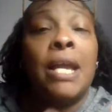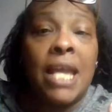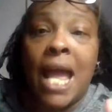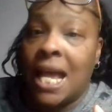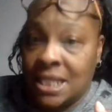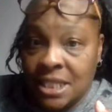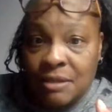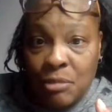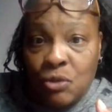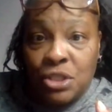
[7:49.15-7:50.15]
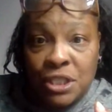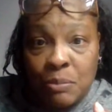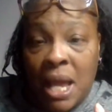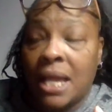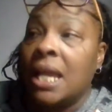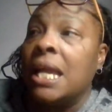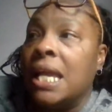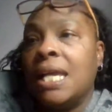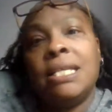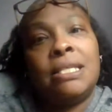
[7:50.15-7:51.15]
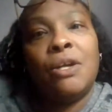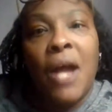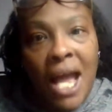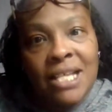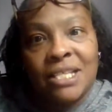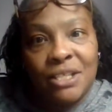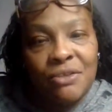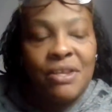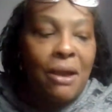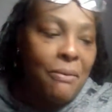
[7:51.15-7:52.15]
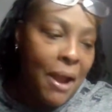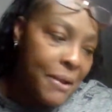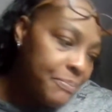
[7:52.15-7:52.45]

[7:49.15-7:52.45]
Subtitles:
has his emotions back, he still has to do that, right?